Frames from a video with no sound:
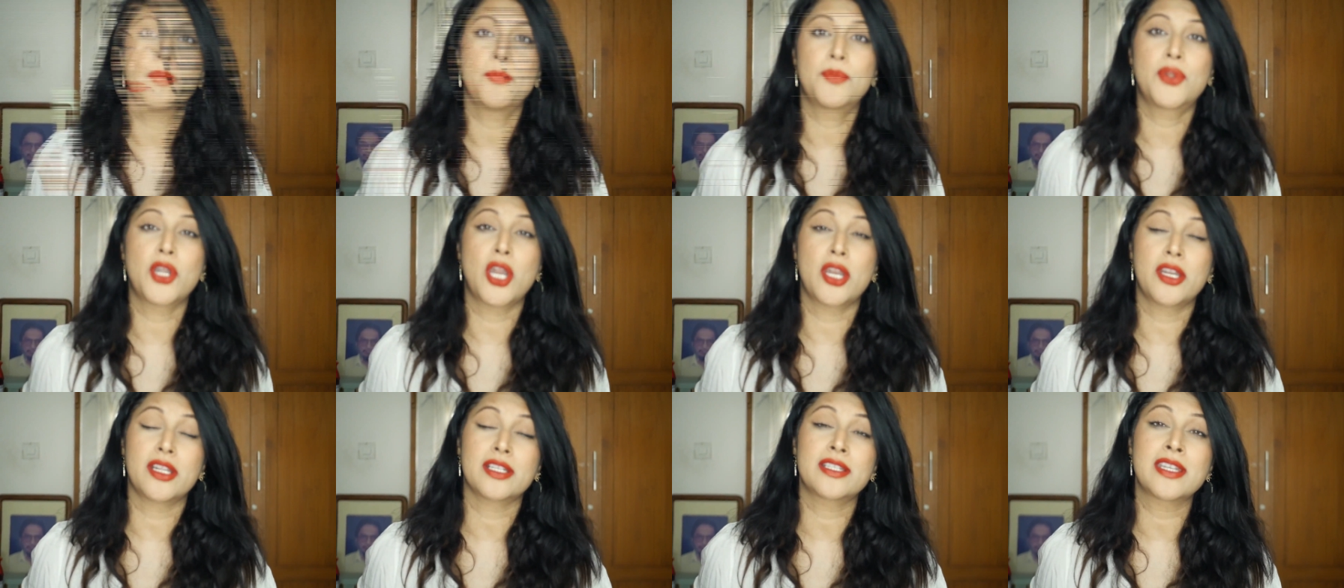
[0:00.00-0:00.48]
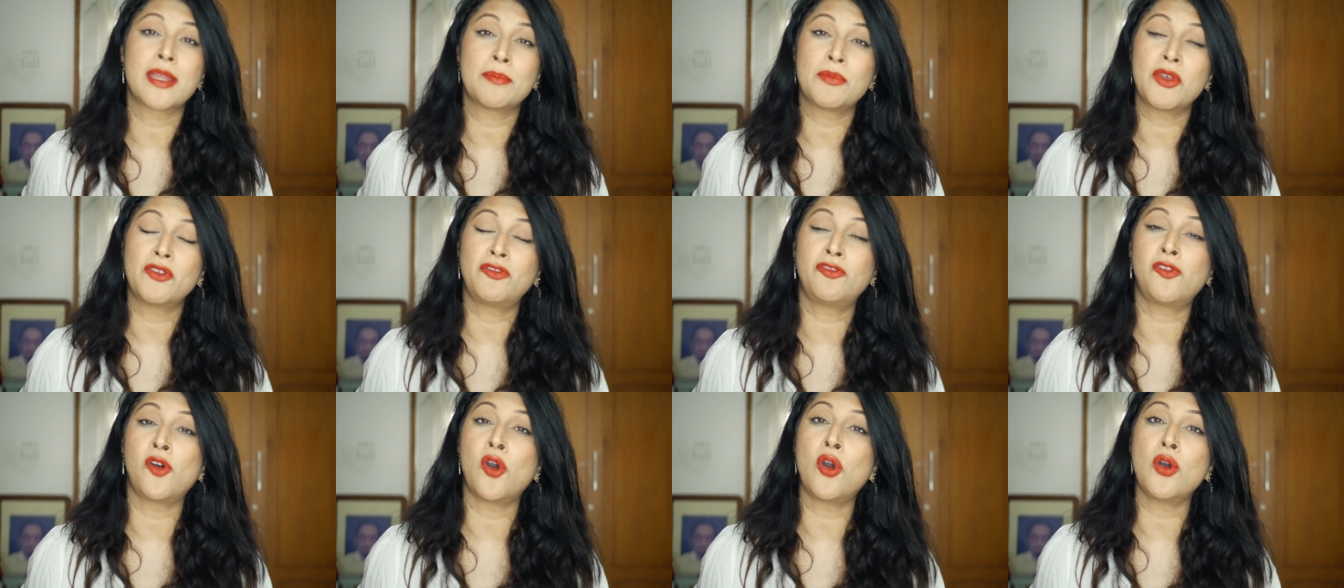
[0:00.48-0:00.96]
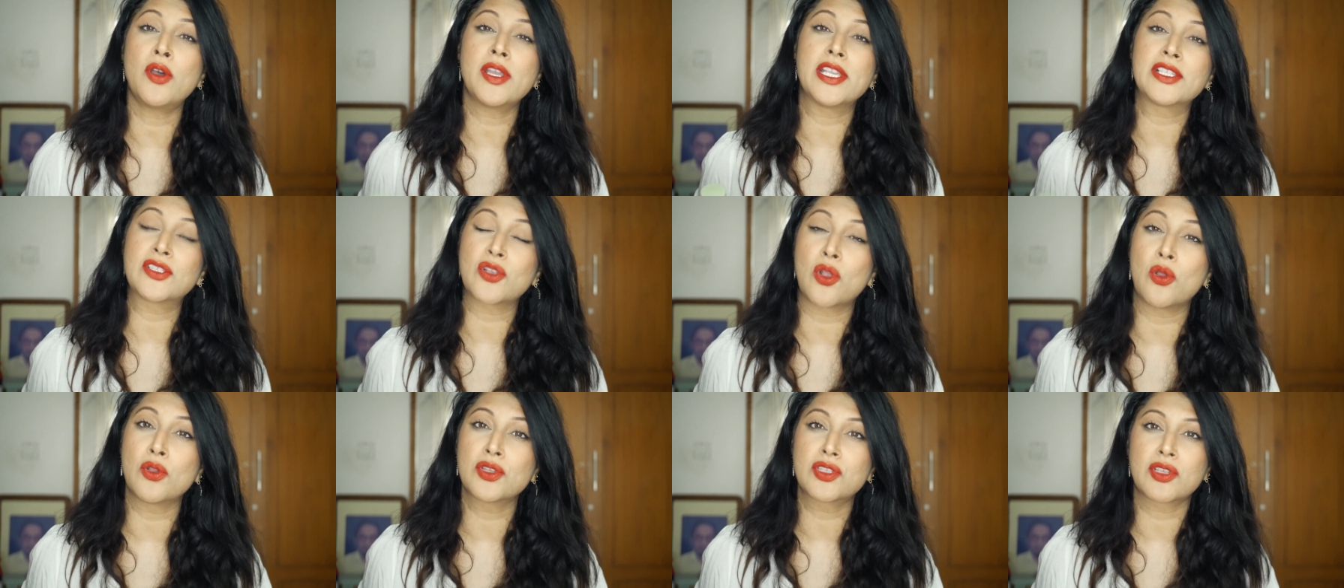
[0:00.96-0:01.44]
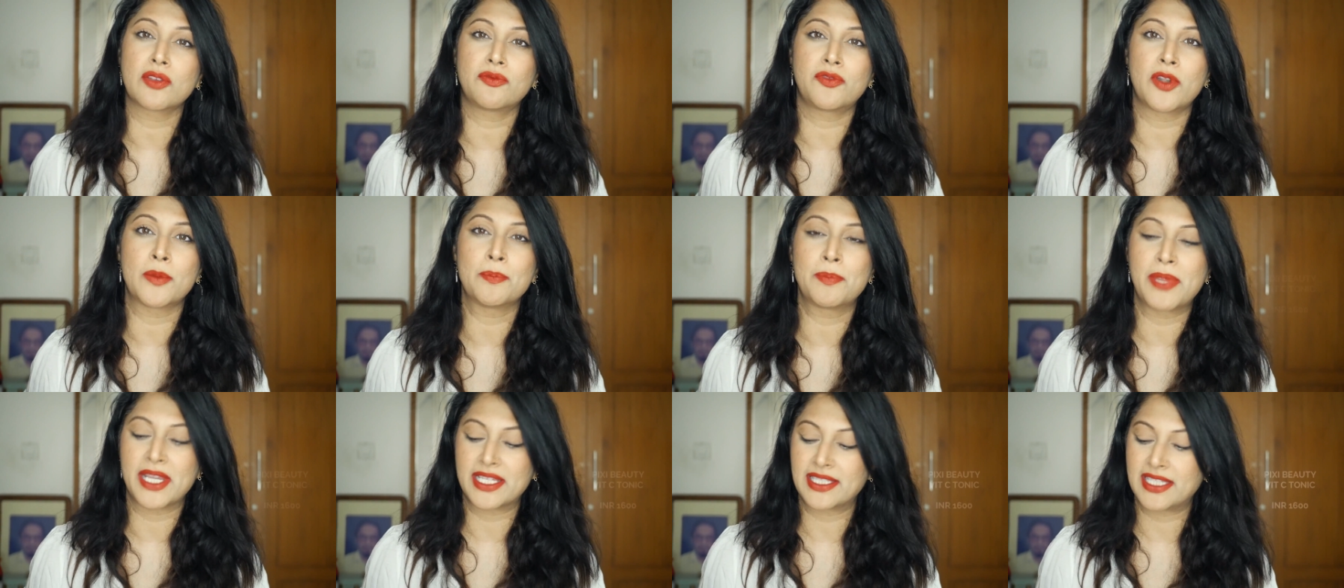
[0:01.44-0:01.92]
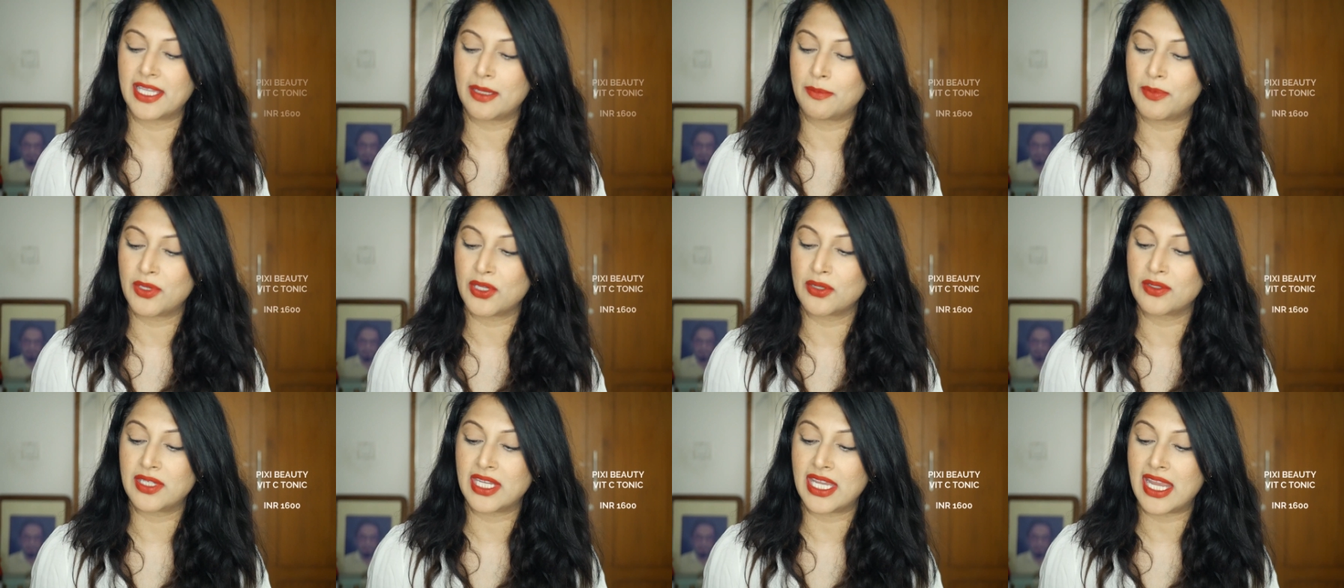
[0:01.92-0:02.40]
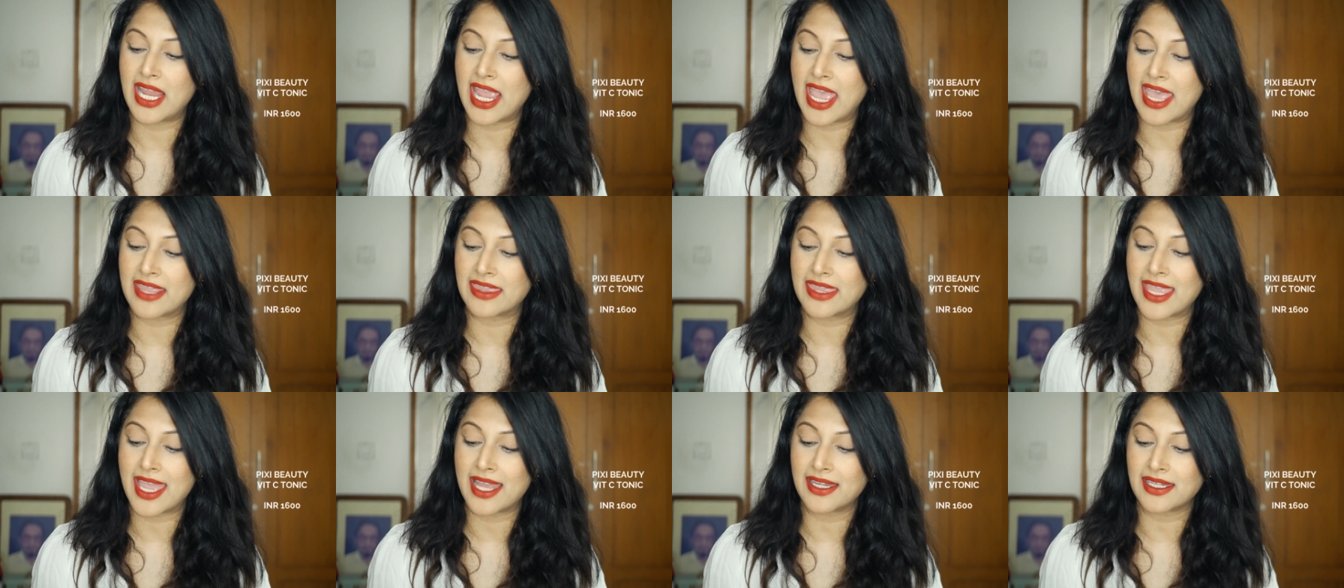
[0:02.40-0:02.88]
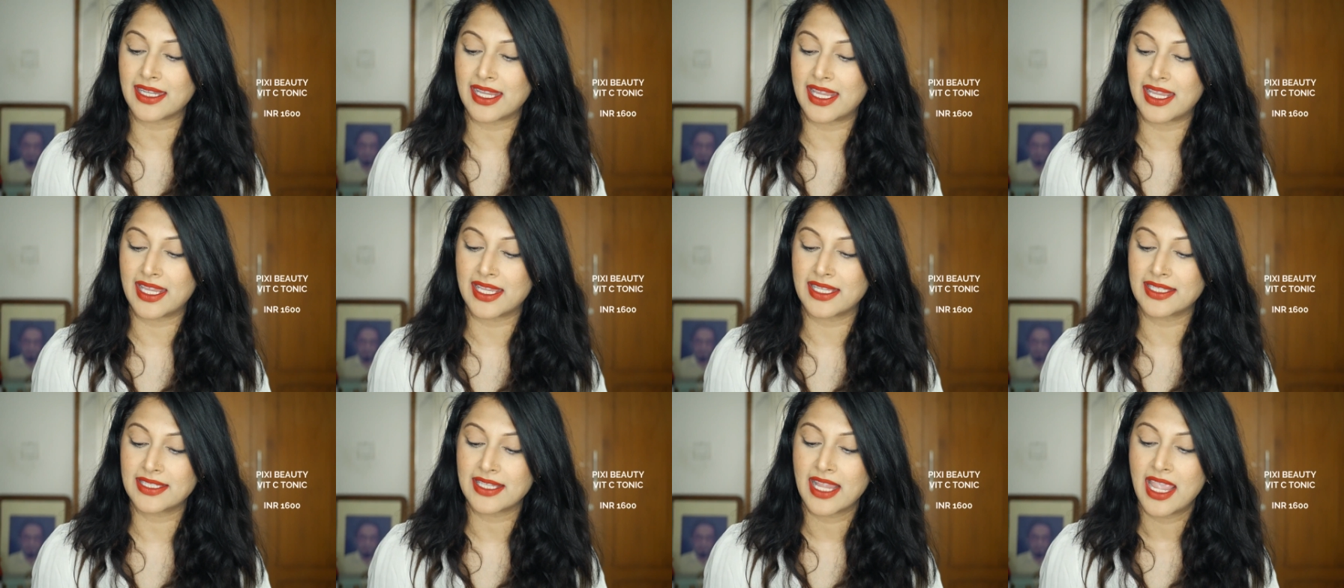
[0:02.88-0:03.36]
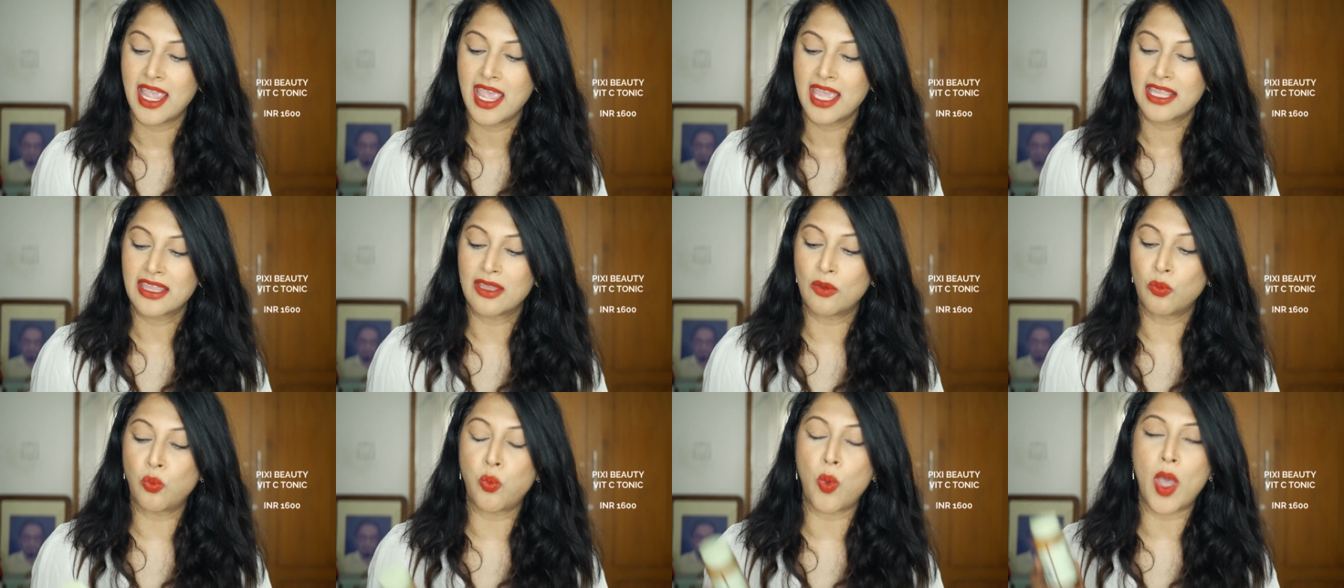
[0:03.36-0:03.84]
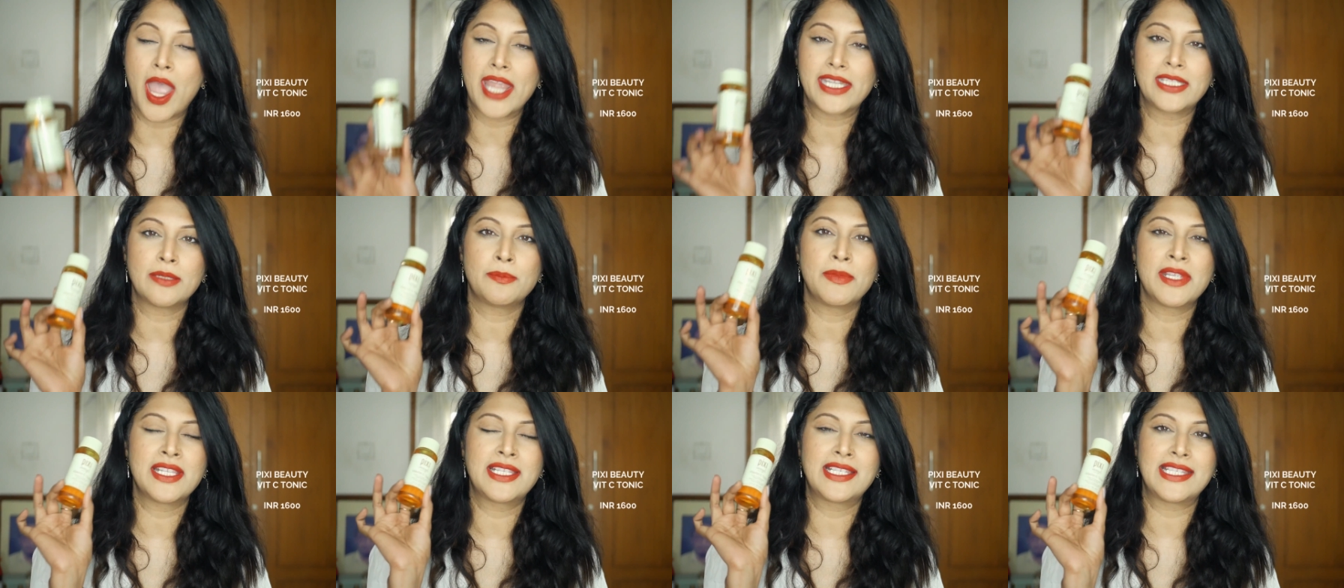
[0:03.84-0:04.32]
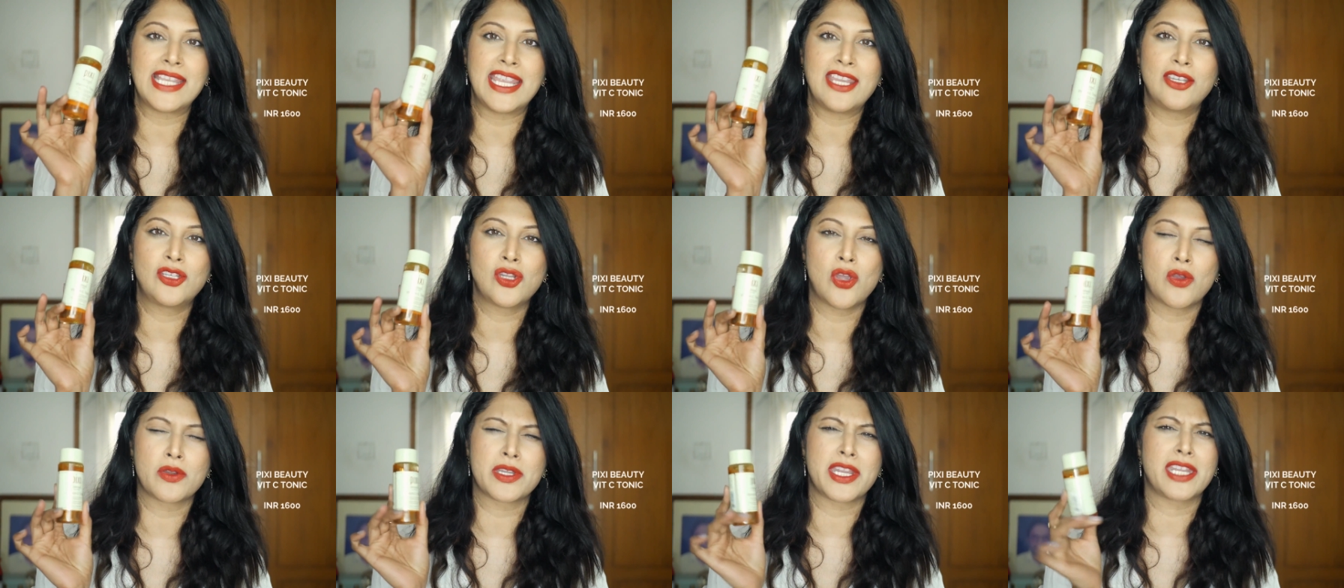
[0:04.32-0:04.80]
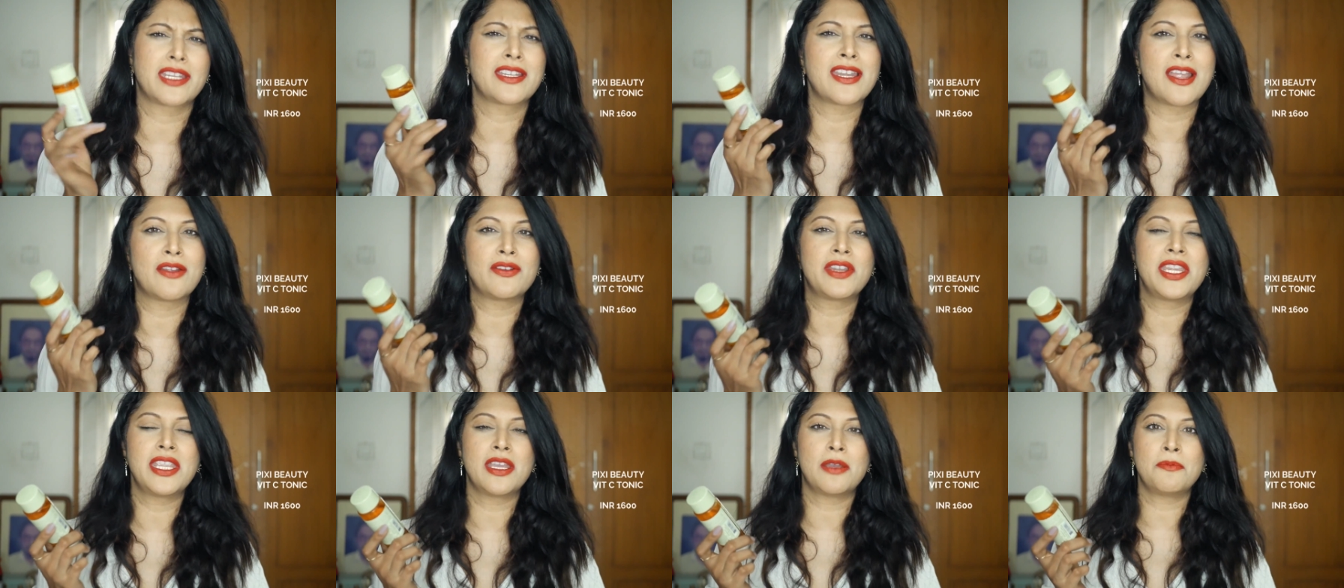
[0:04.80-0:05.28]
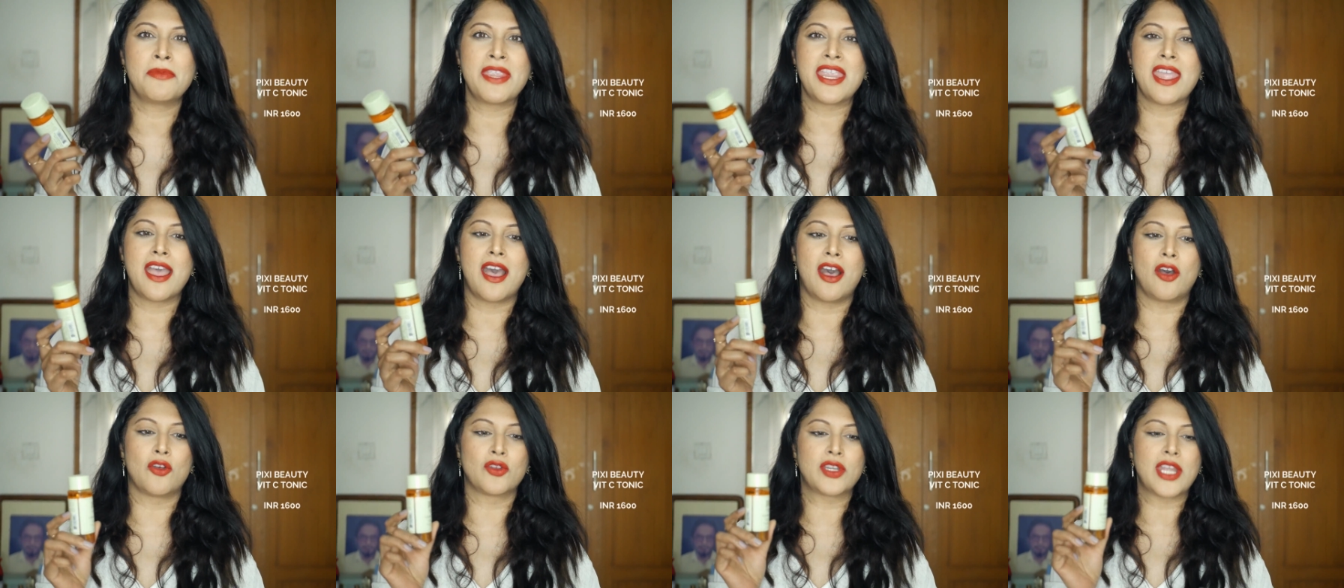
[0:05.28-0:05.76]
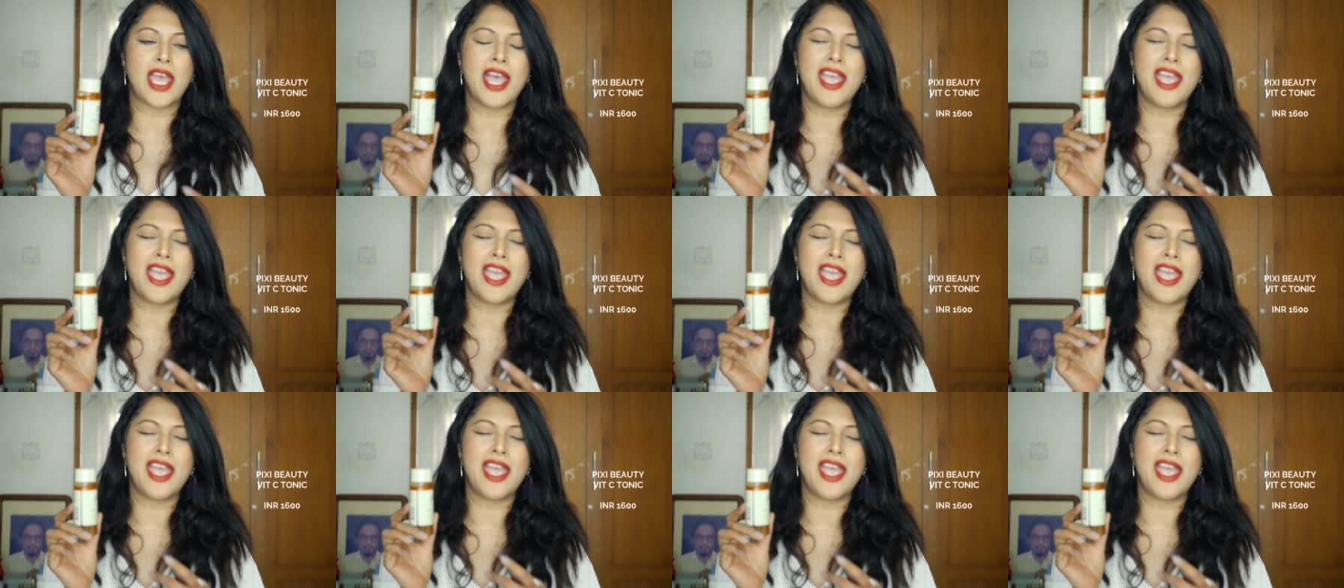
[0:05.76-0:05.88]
Product number 4 is also from PIXI Beauty, and that is the Vitamin C Tonic. Now hear me out.